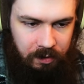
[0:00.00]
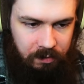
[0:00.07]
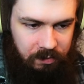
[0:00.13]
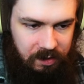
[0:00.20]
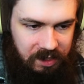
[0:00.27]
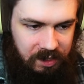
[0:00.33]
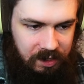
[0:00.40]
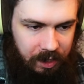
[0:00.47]

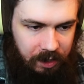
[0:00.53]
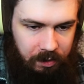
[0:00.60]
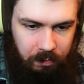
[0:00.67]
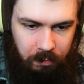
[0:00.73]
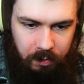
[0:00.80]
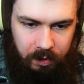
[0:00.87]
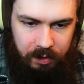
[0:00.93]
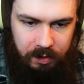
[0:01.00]
The second
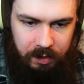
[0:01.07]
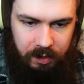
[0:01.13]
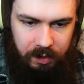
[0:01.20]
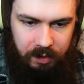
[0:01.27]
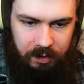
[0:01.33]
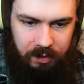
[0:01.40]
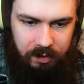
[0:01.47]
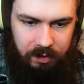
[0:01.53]
one
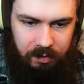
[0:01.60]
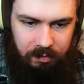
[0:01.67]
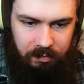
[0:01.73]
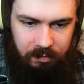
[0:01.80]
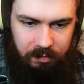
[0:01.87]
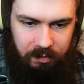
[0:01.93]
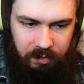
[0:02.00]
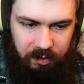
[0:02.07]
is
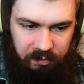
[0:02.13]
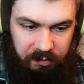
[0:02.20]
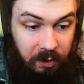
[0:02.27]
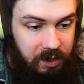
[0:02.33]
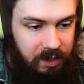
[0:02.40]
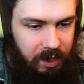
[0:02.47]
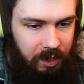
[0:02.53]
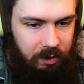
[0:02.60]
the
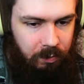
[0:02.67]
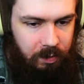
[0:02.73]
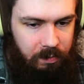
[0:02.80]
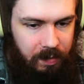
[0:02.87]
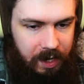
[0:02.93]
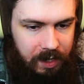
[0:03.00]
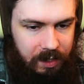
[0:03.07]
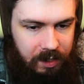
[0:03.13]
first sound that we
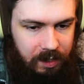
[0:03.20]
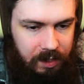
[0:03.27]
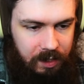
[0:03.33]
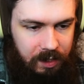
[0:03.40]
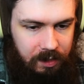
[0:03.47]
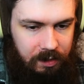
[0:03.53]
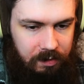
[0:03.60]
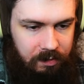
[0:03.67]
made
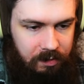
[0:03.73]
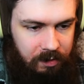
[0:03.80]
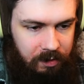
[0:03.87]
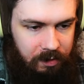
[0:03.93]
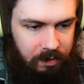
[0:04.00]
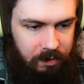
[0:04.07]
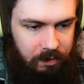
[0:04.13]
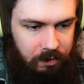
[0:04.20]
in
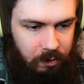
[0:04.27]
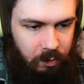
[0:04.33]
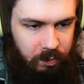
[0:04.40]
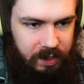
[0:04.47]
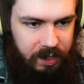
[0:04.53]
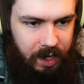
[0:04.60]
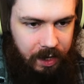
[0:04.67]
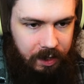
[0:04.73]

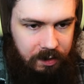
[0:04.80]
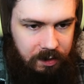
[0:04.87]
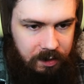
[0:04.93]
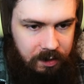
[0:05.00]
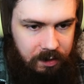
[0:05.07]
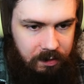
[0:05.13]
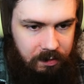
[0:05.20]
OBX,